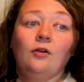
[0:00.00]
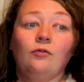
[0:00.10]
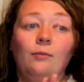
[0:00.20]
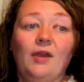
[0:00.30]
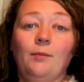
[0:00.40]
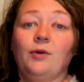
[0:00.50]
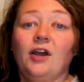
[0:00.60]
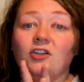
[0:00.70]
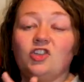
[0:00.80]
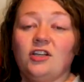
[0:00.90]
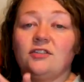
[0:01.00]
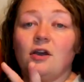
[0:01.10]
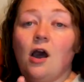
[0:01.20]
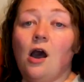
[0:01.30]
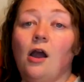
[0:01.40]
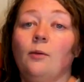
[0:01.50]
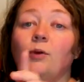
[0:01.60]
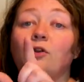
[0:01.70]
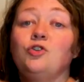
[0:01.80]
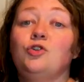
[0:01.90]
Remember, adjust the harp
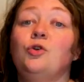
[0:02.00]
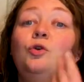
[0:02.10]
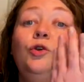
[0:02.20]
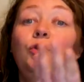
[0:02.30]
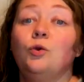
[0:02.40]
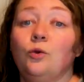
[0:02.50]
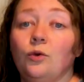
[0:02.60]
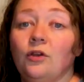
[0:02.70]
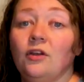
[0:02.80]
to you.